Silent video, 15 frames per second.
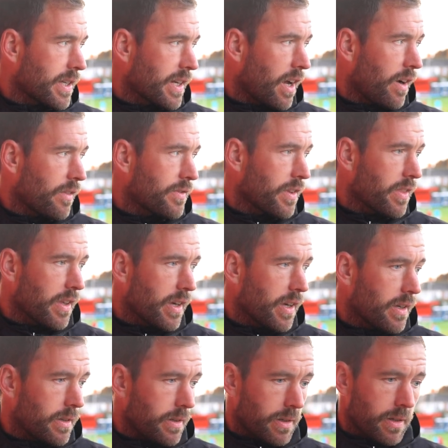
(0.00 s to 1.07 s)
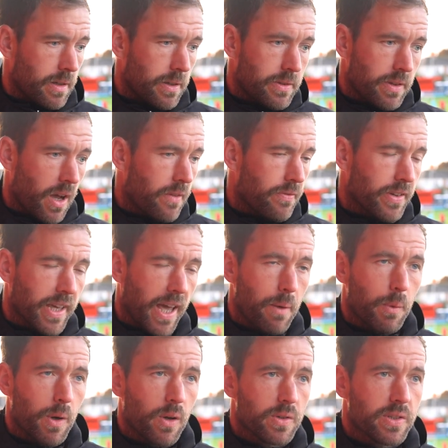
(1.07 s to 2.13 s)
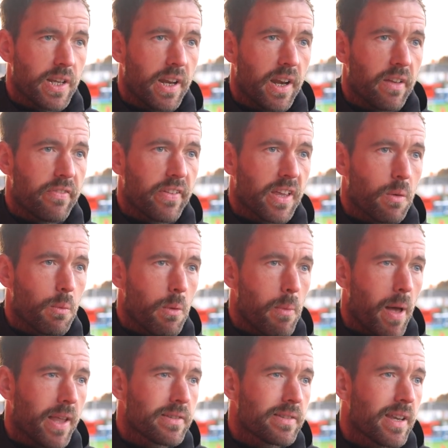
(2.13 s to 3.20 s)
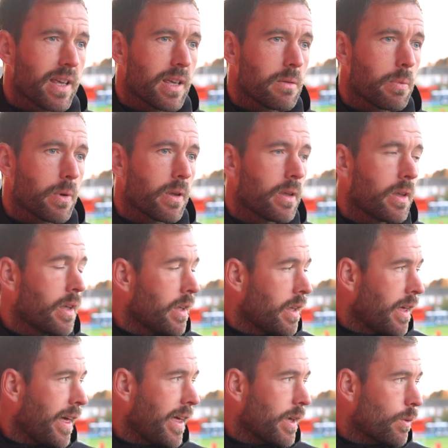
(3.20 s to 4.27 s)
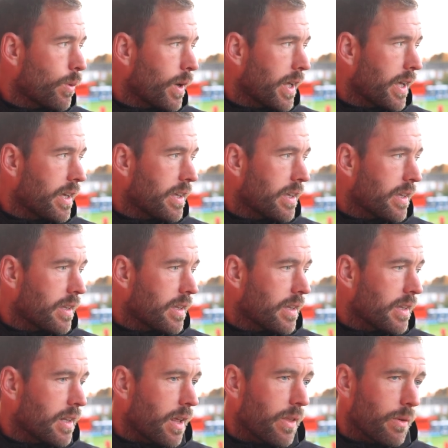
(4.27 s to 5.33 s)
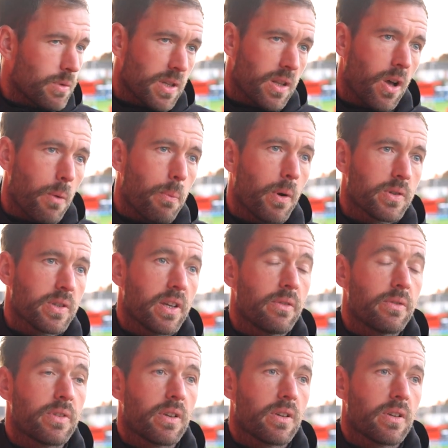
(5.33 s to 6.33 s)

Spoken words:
After the Dartford game, we're not sitting there thinking we're Man City, but equally, there was a lot of positives.